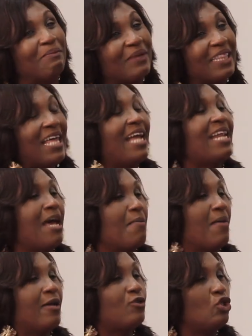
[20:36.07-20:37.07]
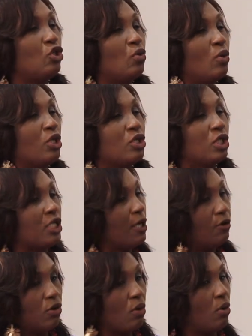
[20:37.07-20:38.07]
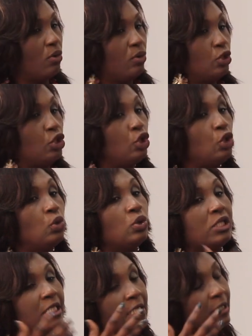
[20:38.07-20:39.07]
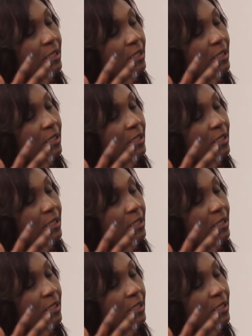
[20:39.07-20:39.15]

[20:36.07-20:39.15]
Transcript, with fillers: But then I met you and you said, no, use these